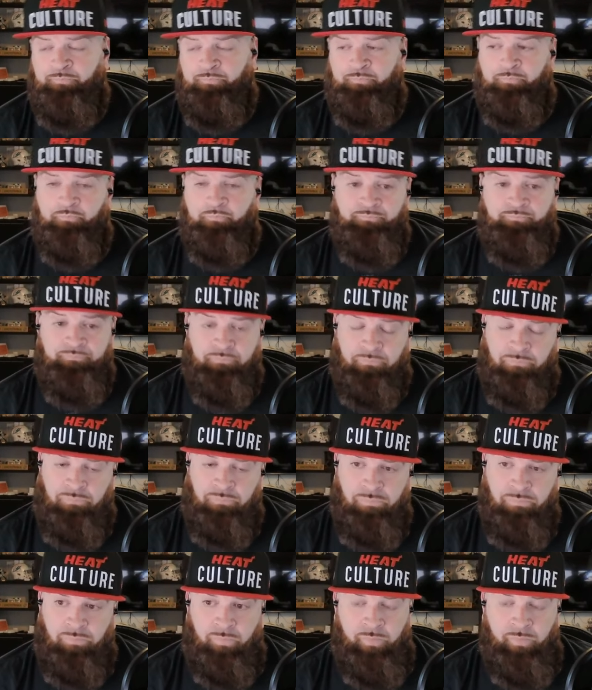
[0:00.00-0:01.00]

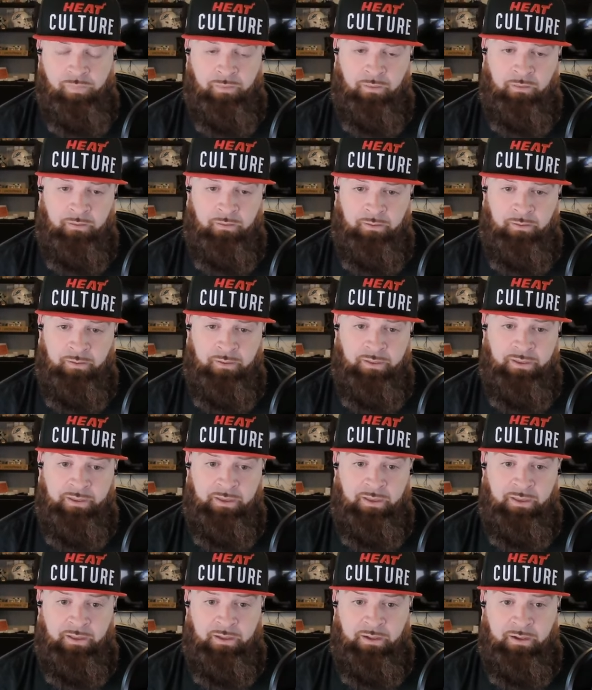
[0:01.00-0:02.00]

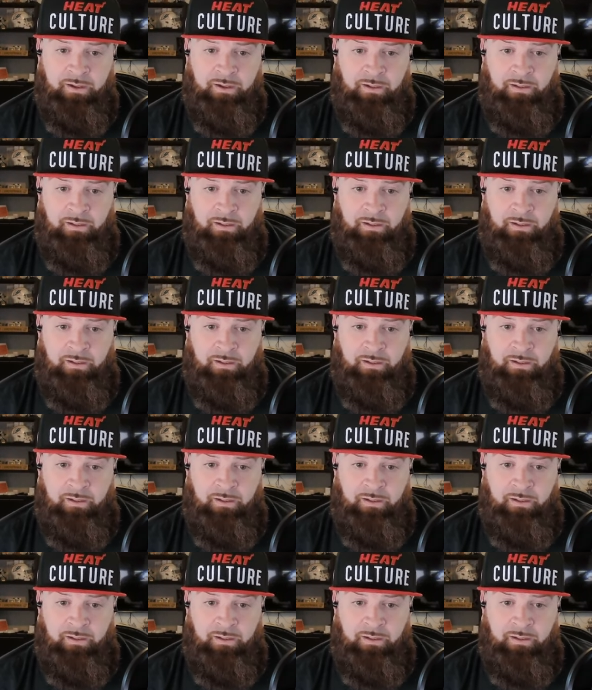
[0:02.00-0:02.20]
(silence)